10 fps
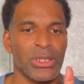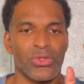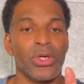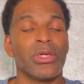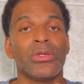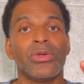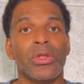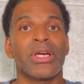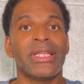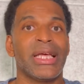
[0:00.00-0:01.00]
So you're
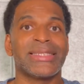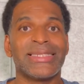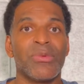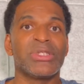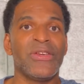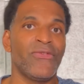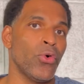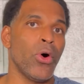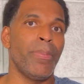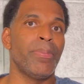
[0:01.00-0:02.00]
looking at
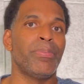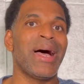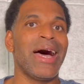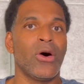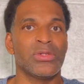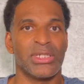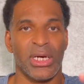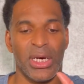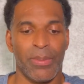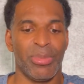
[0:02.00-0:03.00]
74 pounds
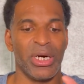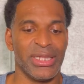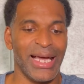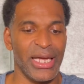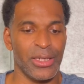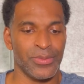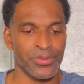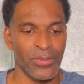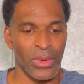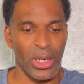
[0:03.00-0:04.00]
per night.
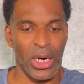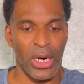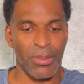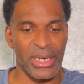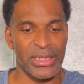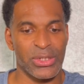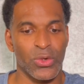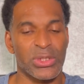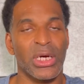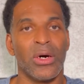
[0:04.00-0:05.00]
At this
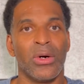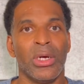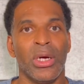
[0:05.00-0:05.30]
hotel.